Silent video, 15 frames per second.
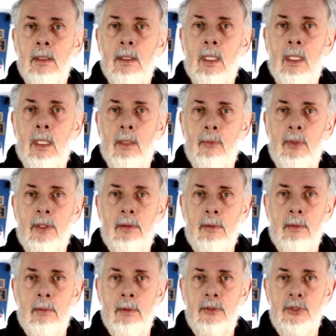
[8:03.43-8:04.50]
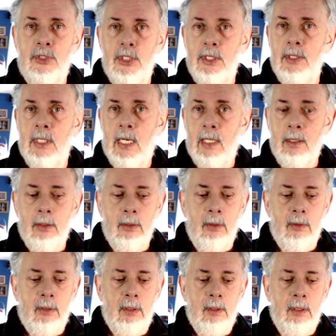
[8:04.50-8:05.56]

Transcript: uh, with sin on earth.